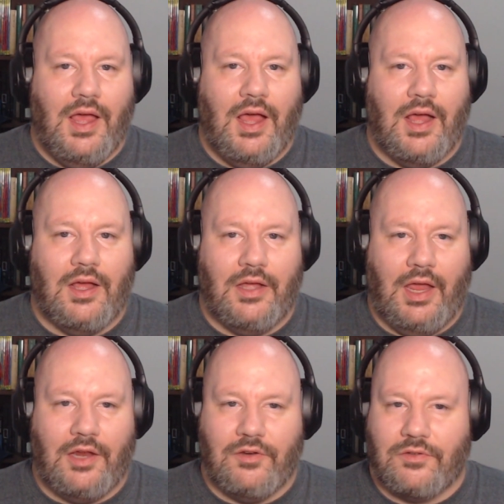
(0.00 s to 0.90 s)

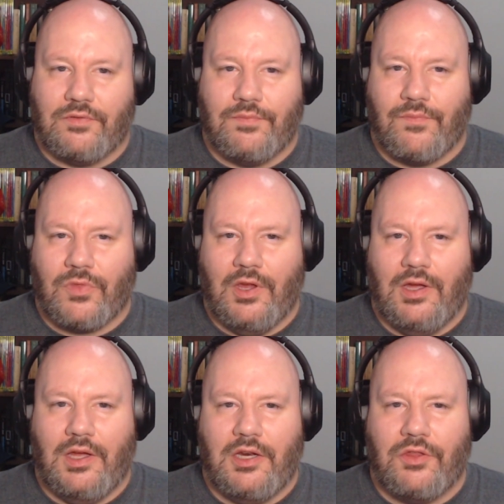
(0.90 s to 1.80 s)
And
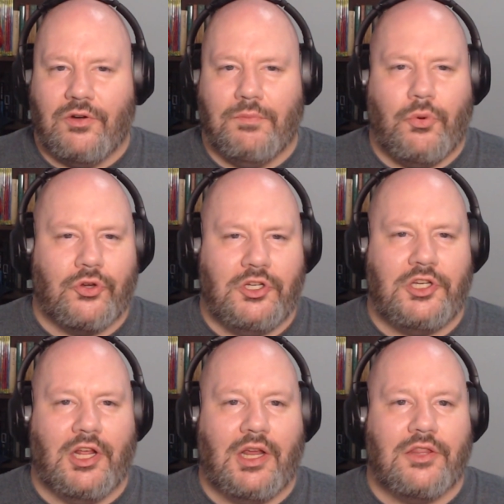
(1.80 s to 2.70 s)
another important
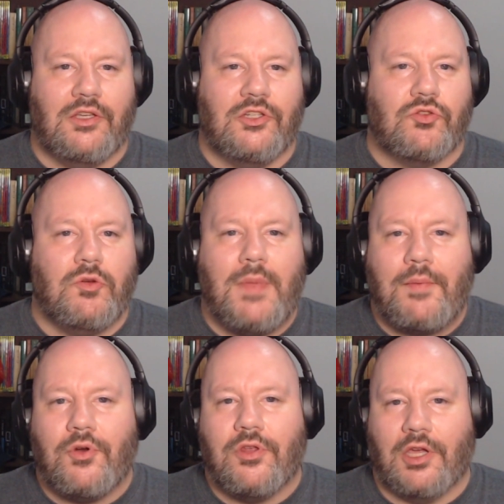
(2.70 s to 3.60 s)
detail, I think, is
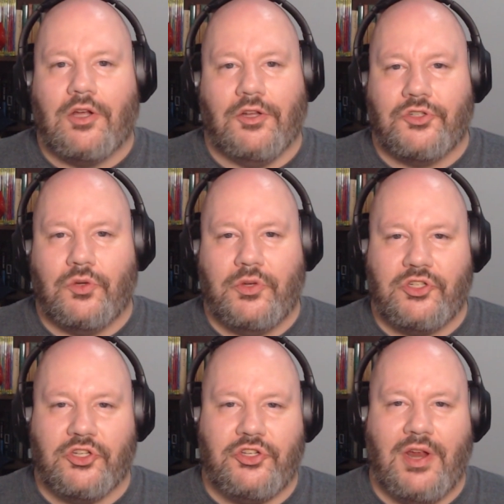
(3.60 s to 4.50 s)
remember that
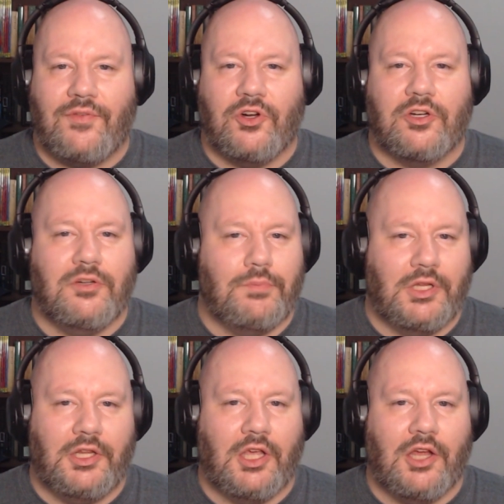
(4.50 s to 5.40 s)
consequences never
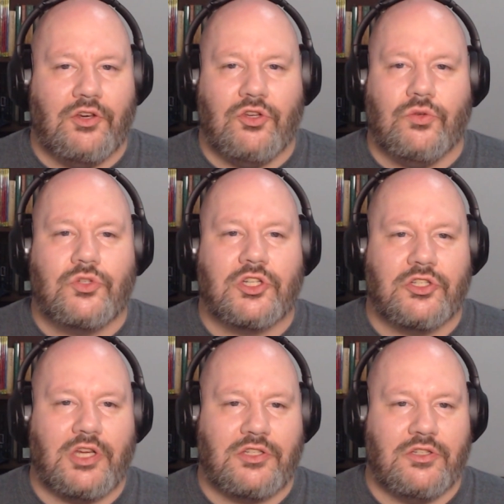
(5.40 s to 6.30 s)
completely undo
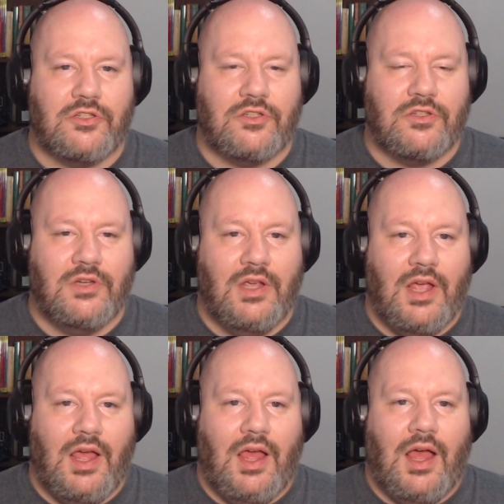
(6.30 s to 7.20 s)
successes.
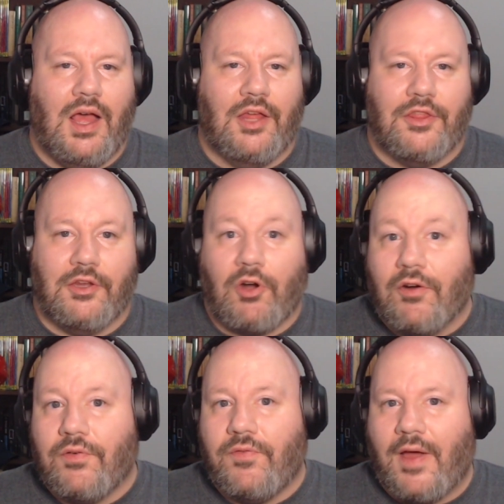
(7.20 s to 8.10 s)
There are
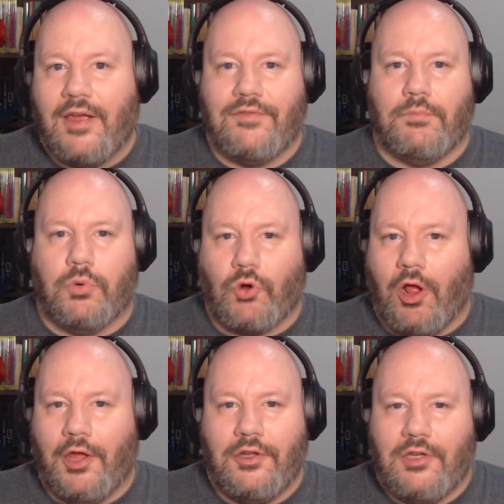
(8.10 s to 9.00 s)
5
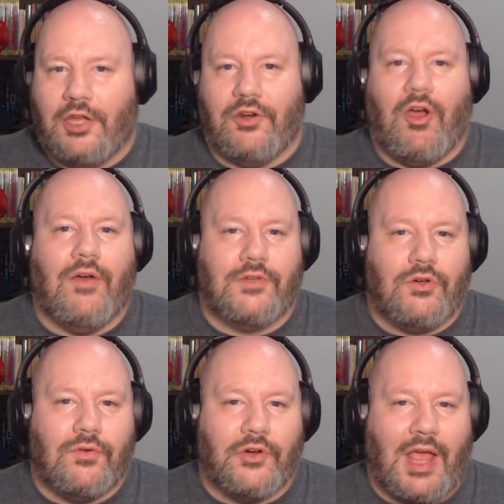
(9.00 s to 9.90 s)
broad and often
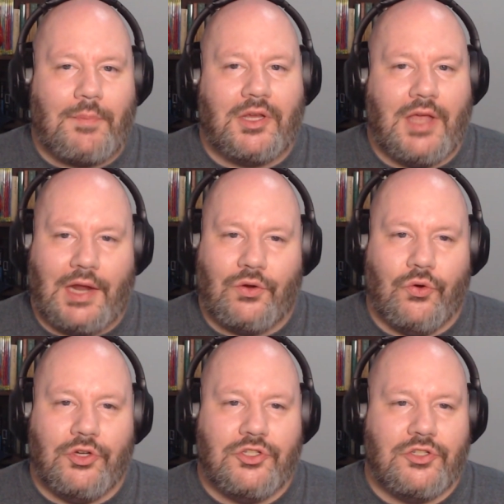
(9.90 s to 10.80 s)
overlapping
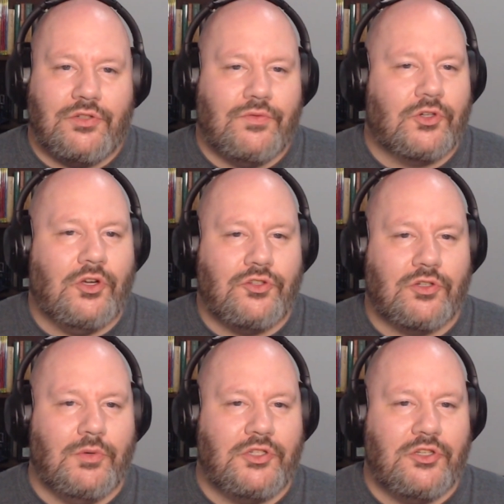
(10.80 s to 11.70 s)
categories for
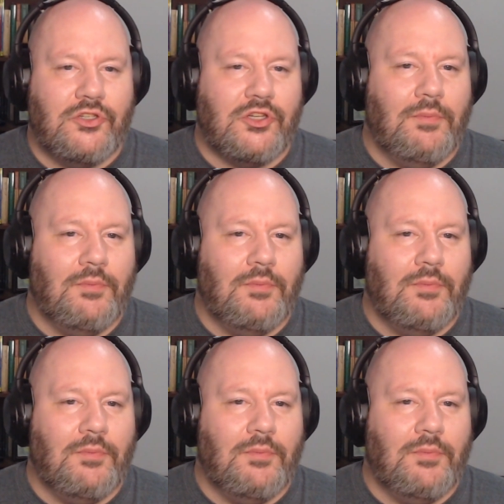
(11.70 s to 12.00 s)
consequences in